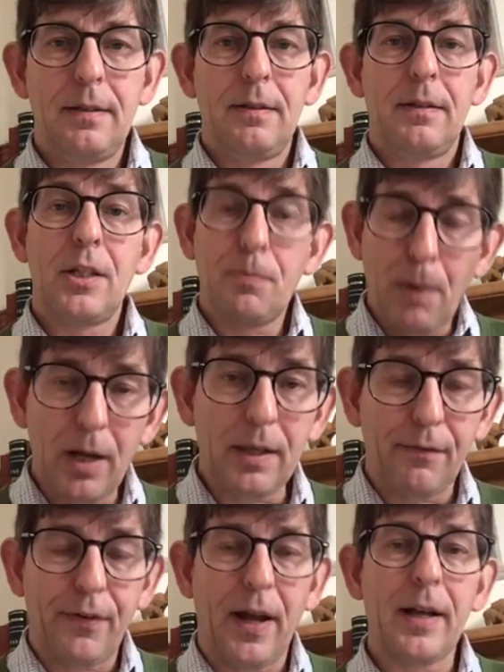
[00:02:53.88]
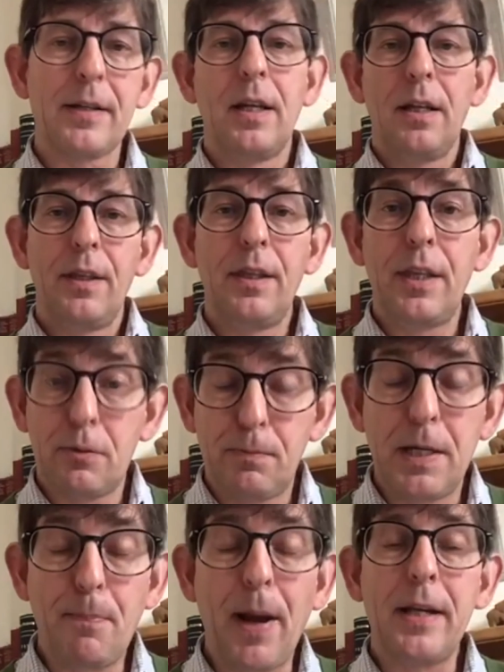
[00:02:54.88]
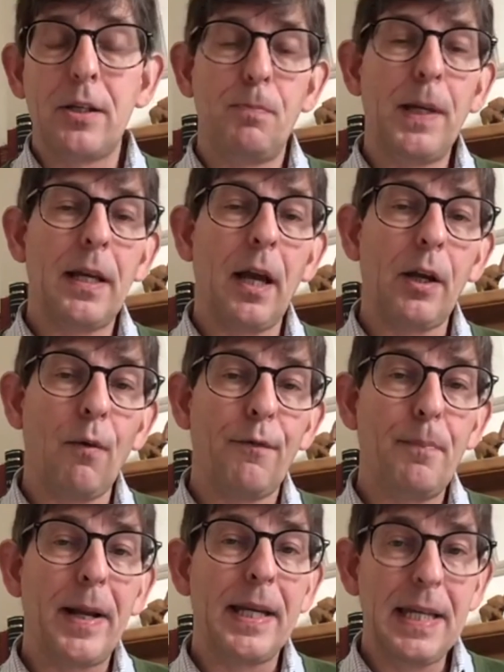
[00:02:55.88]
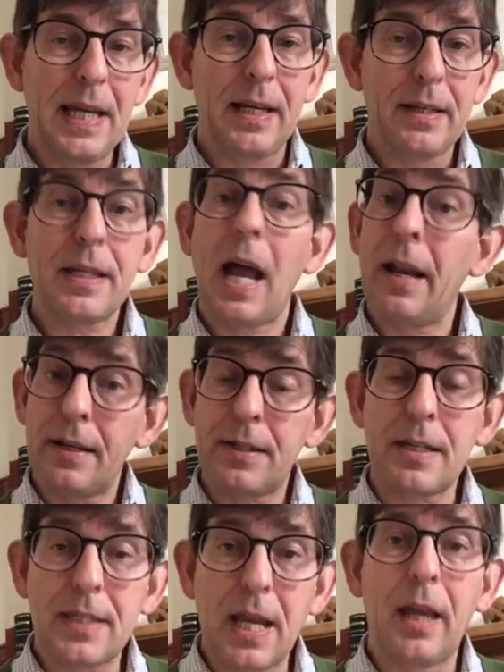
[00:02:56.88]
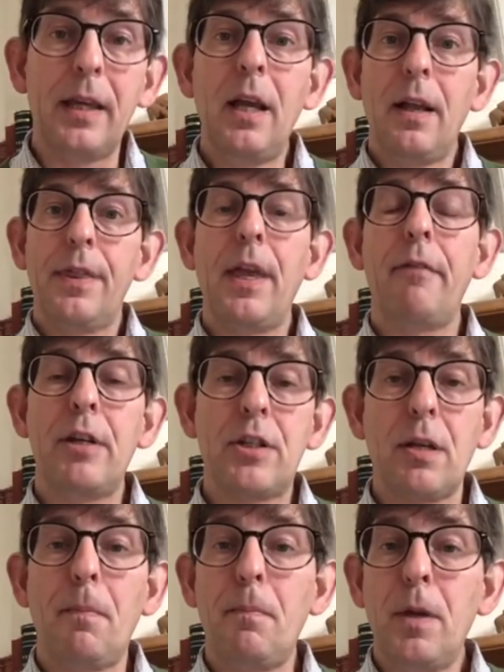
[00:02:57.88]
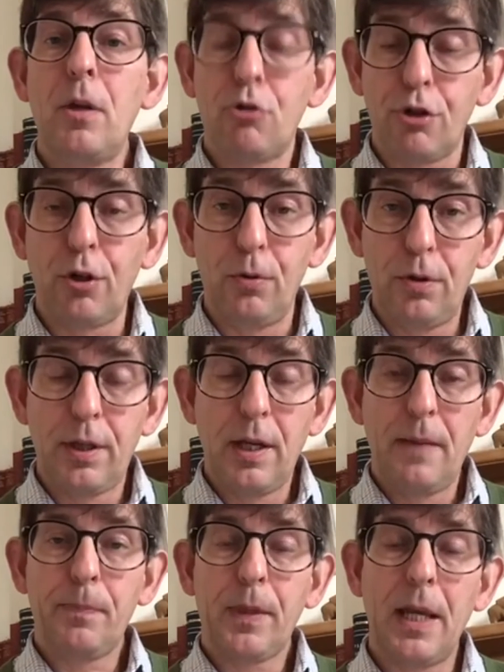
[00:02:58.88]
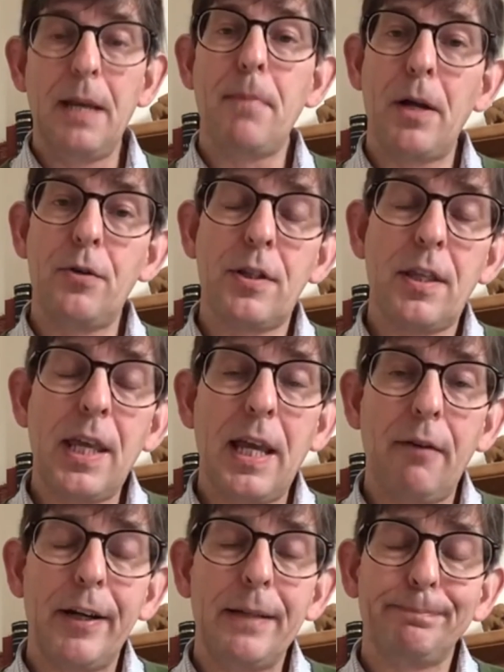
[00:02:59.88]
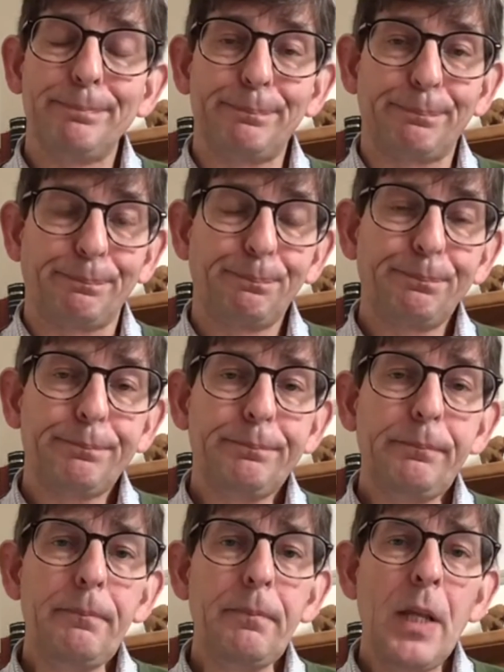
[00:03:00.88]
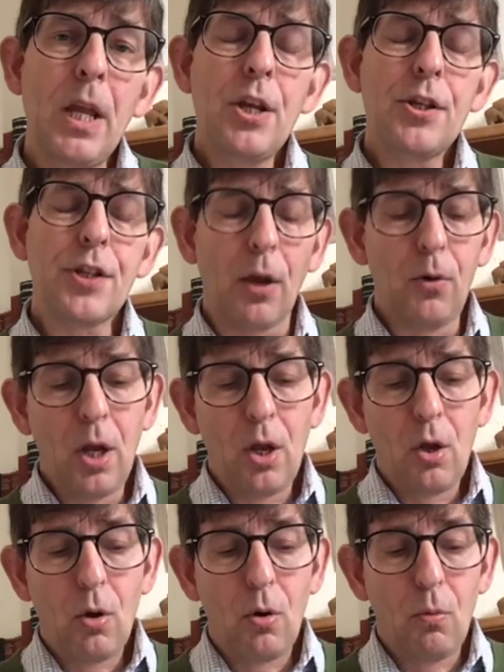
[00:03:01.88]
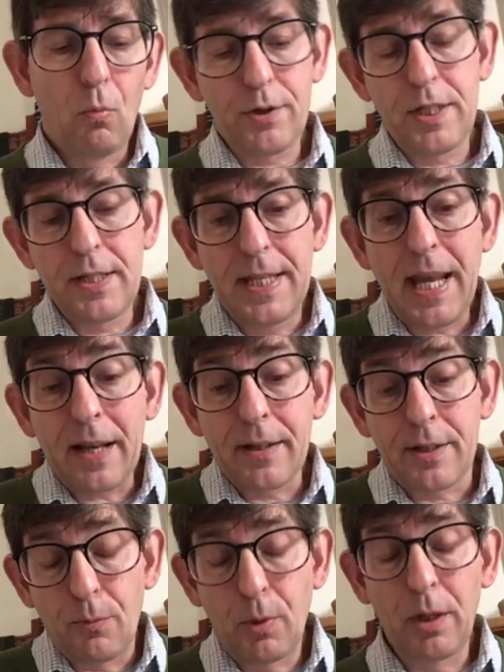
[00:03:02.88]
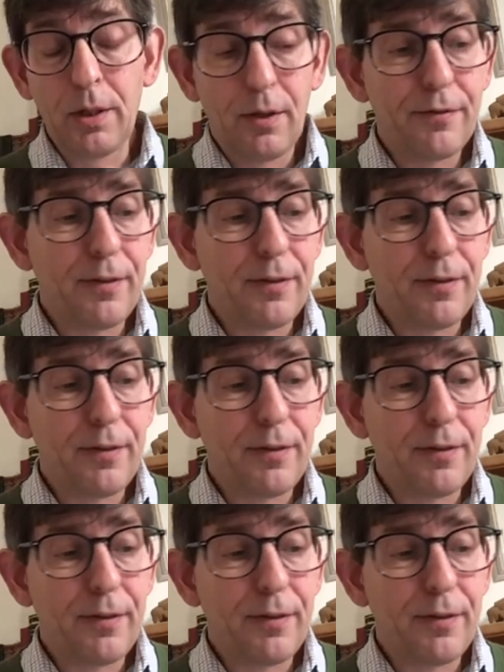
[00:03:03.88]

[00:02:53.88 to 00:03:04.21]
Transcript: Despite the fact that this debate has been going on for many years, and as I say, there is some truth in most theory. So what is the answer? Well, for